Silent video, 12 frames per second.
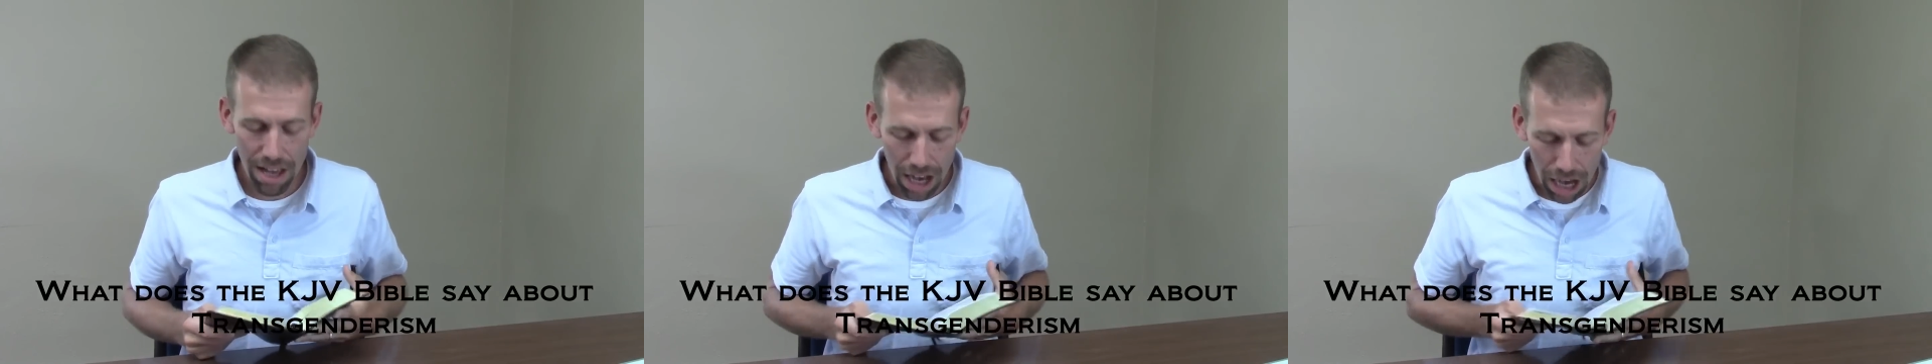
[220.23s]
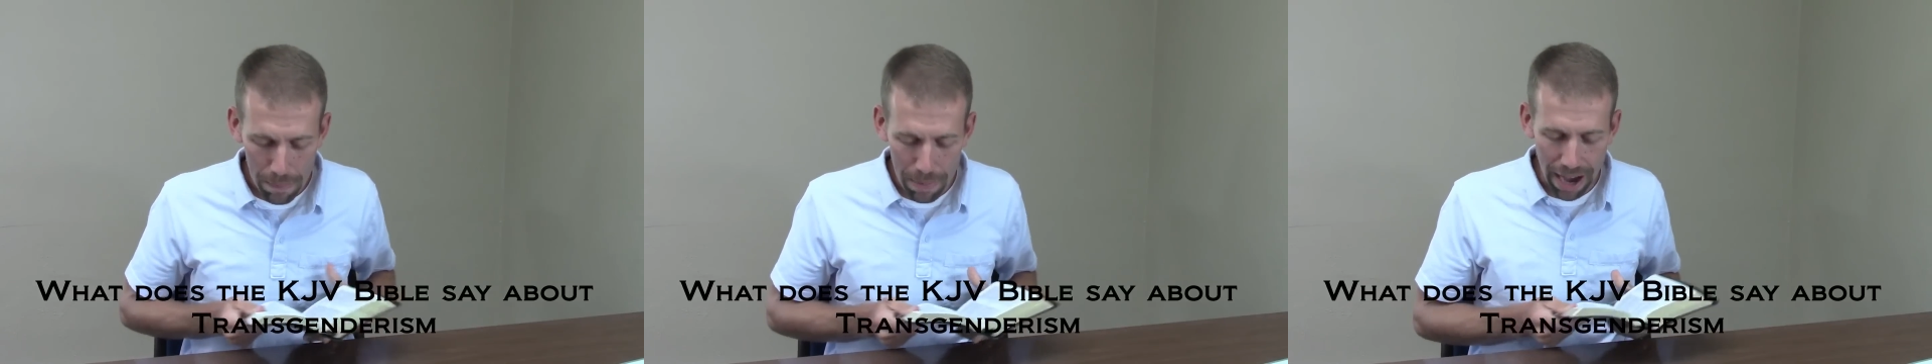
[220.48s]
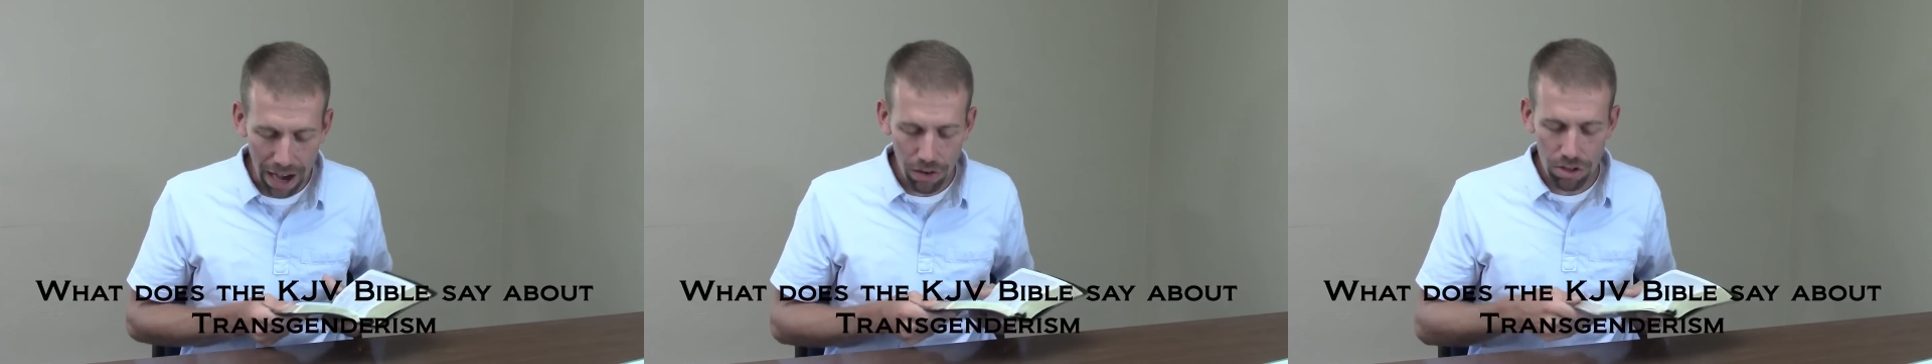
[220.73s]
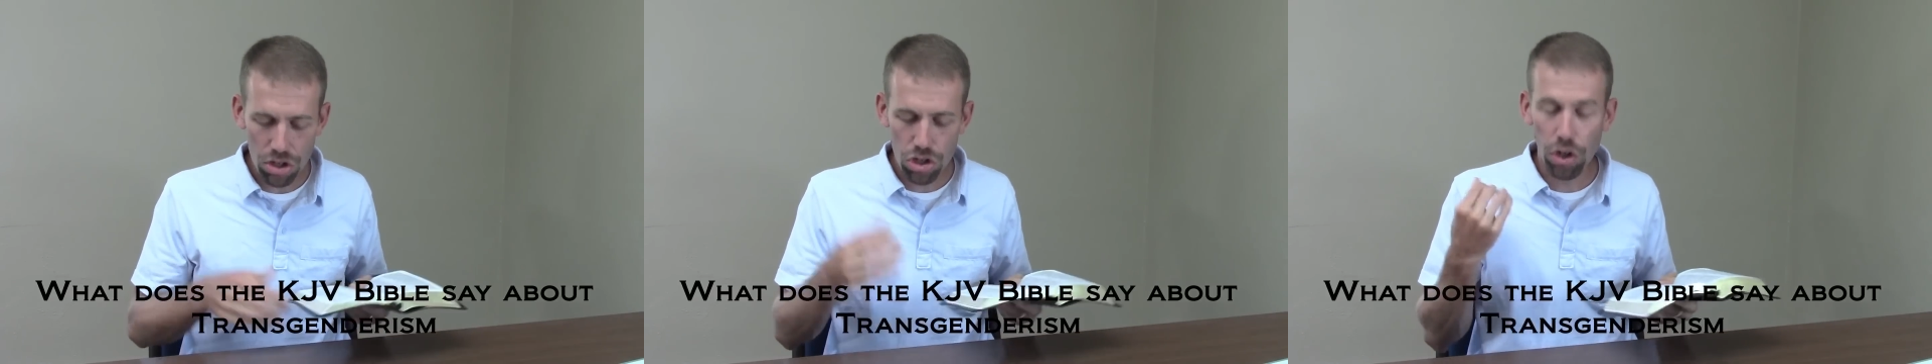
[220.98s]

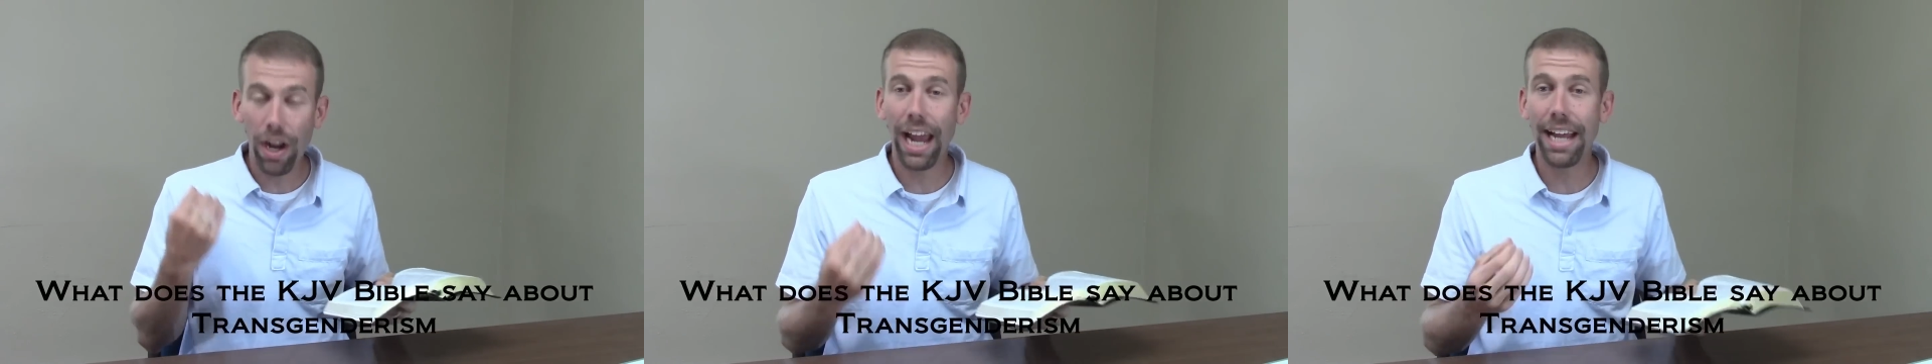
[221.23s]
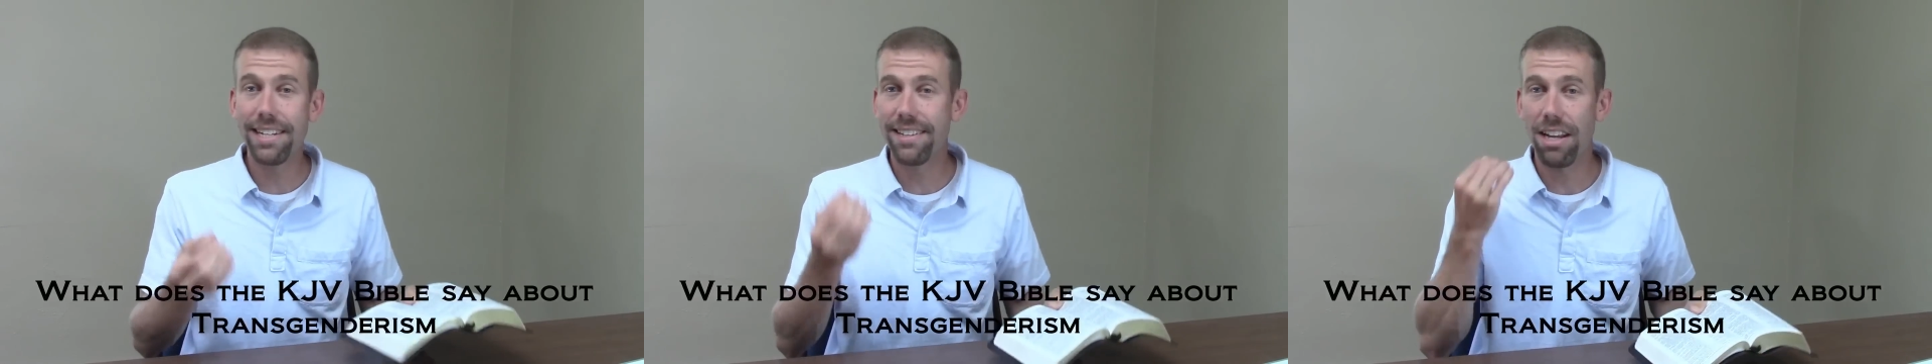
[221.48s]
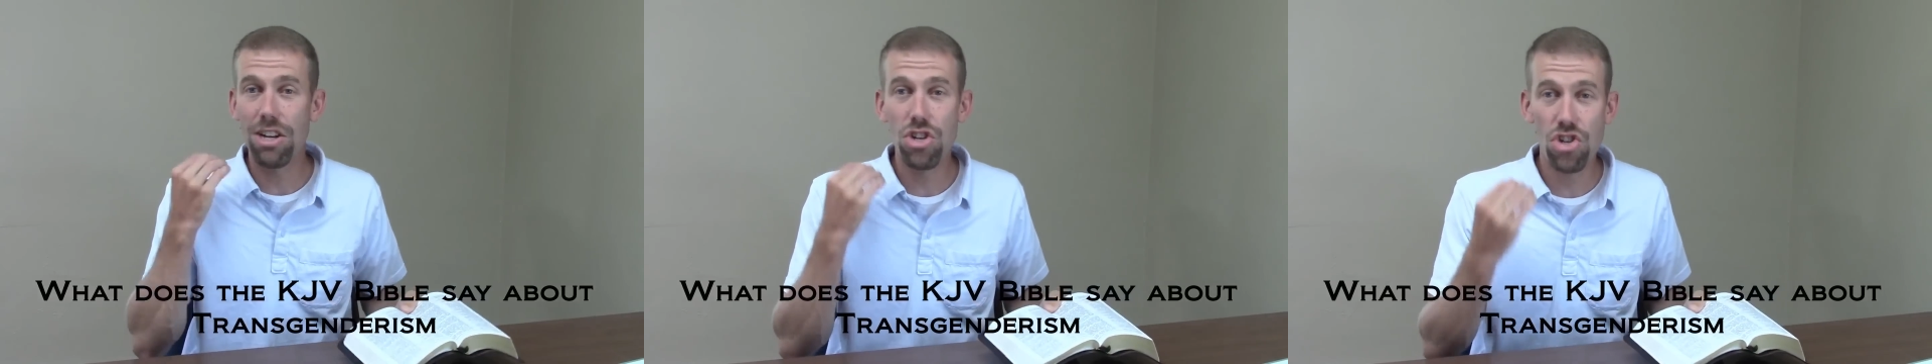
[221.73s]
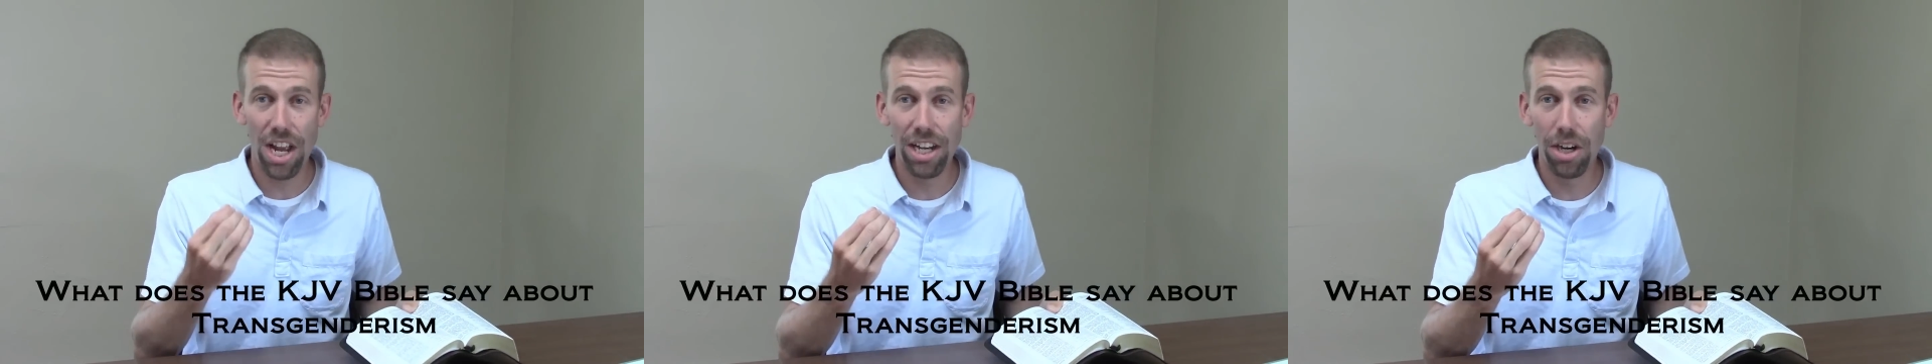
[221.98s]
about
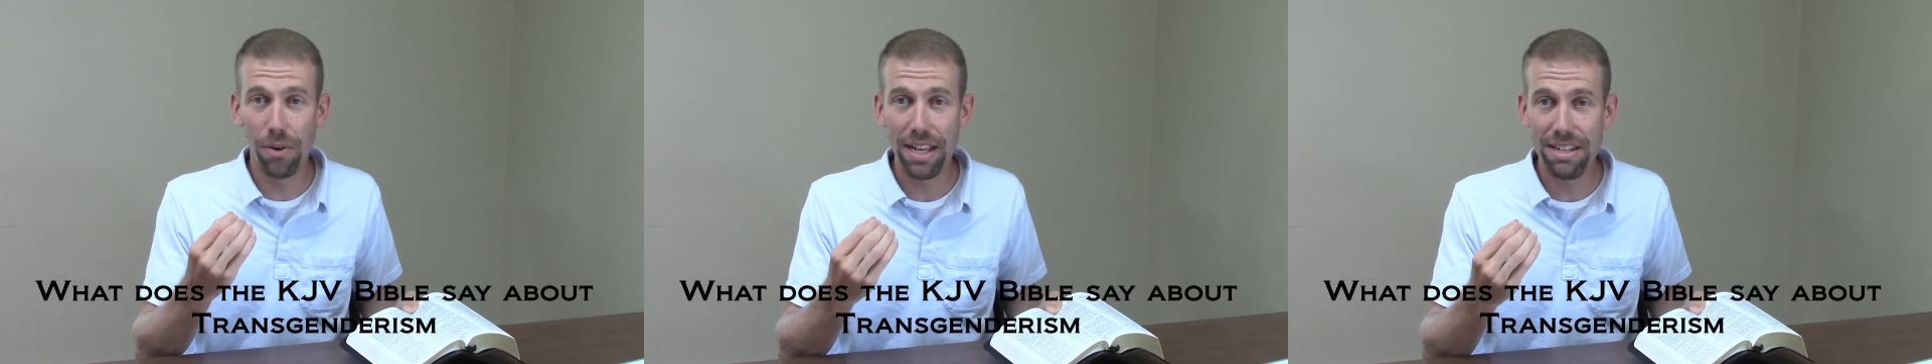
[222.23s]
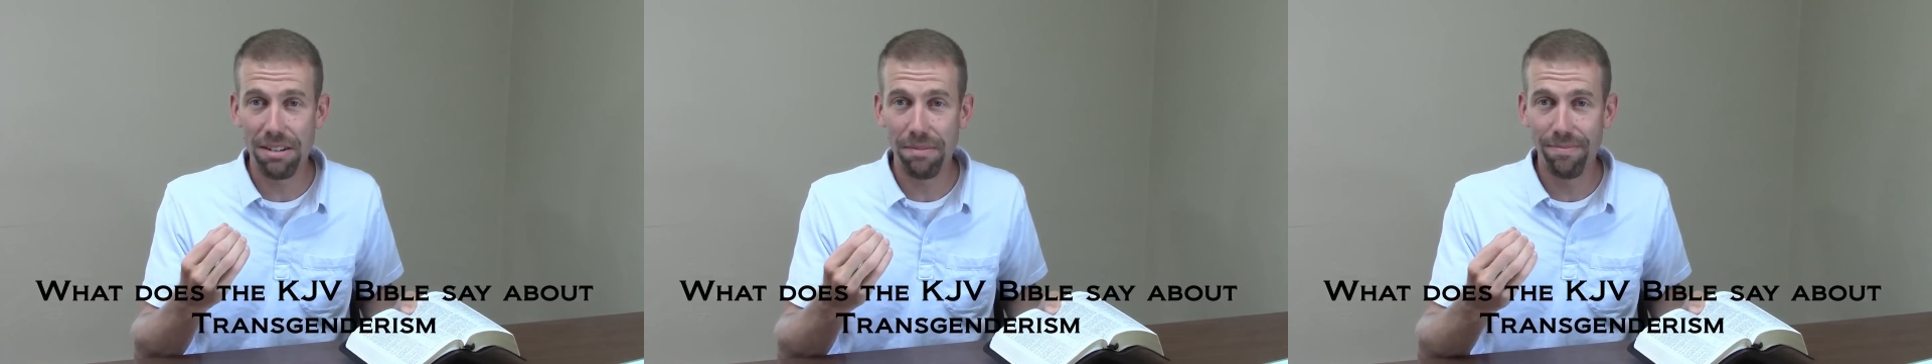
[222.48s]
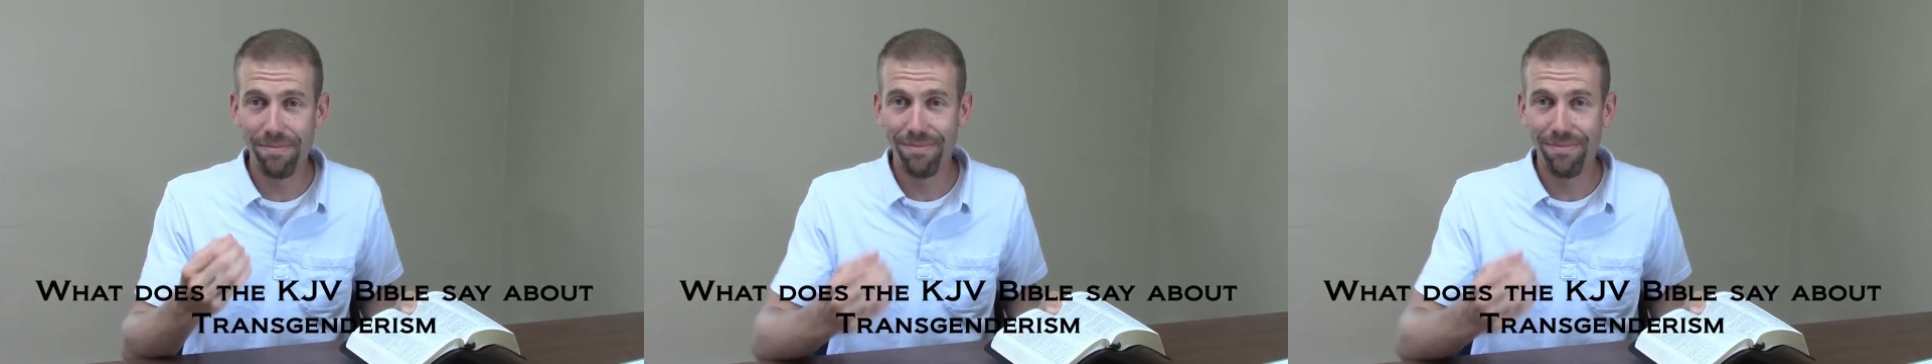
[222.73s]
transgenderism.